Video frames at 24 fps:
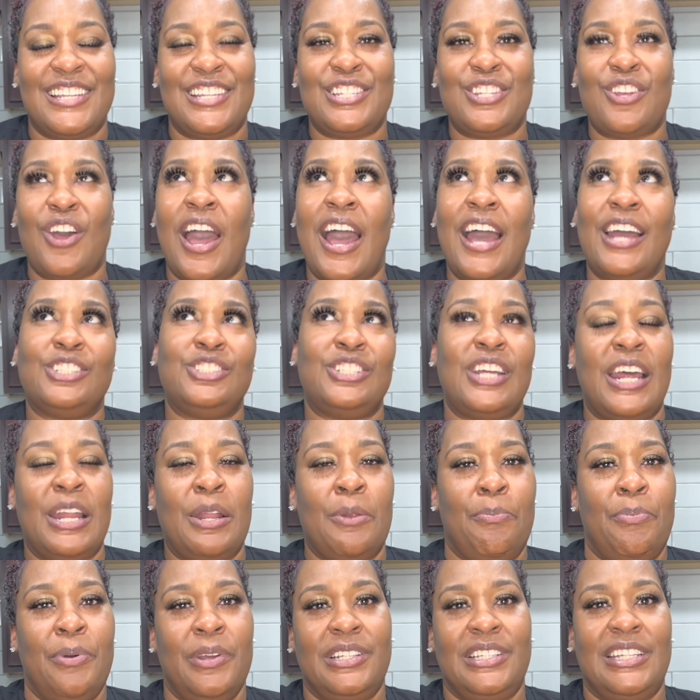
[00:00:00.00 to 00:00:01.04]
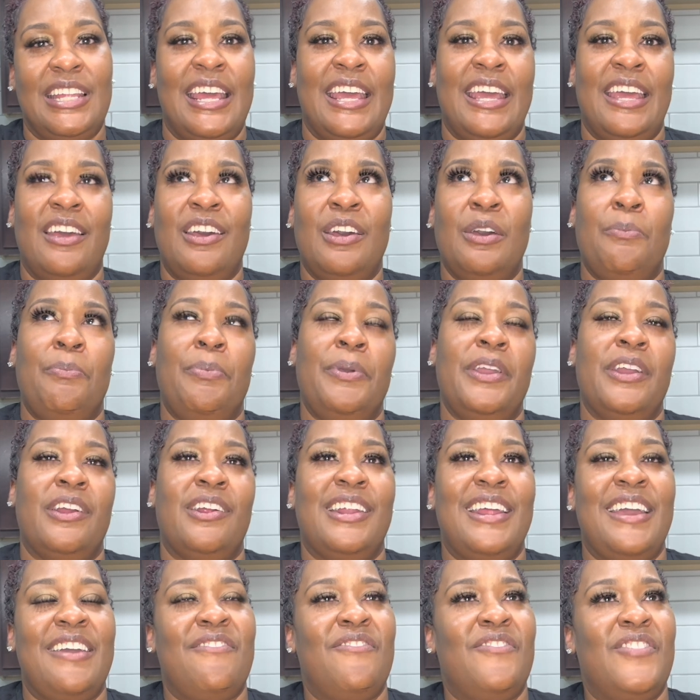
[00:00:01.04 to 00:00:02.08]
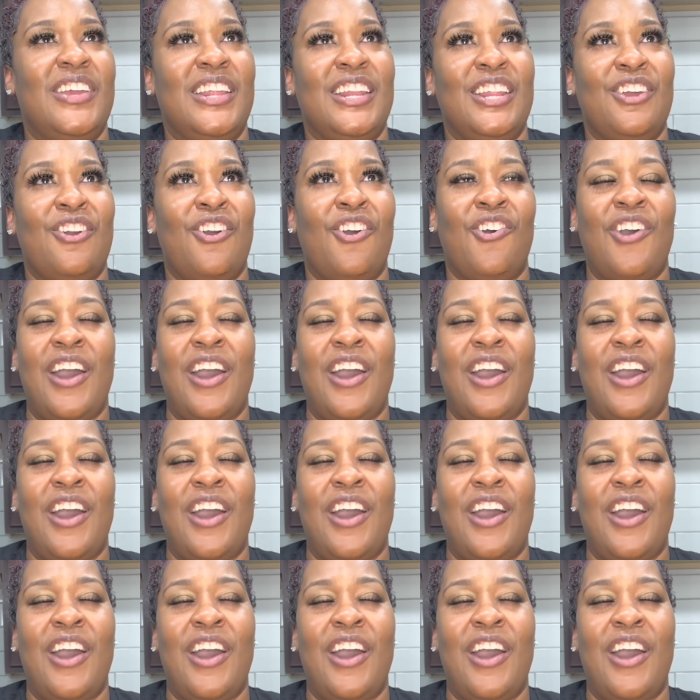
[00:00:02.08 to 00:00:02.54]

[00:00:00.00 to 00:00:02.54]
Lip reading: So I try to put that up here, that video.